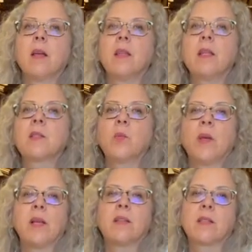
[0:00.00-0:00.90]
This
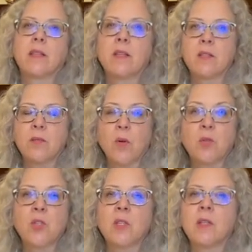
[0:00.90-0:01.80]
week's
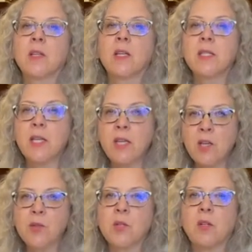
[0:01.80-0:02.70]
devotion
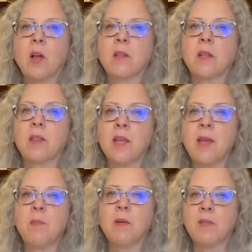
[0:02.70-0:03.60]
continues along the
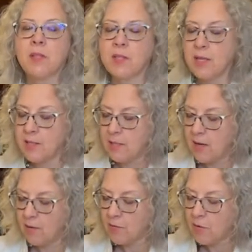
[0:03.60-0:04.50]
theme of the season
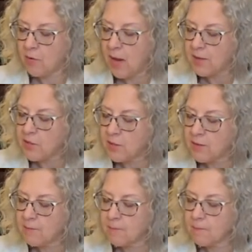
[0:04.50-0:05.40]
of
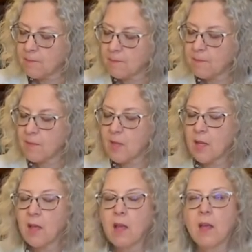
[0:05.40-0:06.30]
creation,
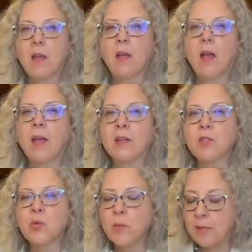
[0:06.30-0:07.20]
and
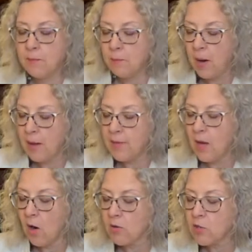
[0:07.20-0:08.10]
it's written by the
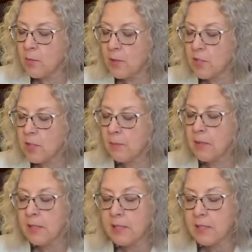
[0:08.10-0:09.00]
Archbishop
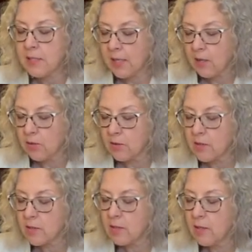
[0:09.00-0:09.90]
Linda
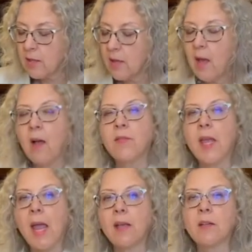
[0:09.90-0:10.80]
Nichols of the
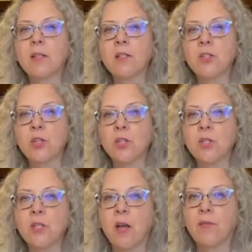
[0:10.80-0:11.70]
Anglican
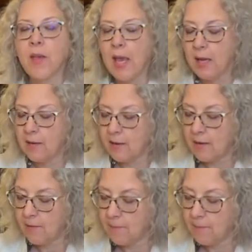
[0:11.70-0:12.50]
Church of Canada.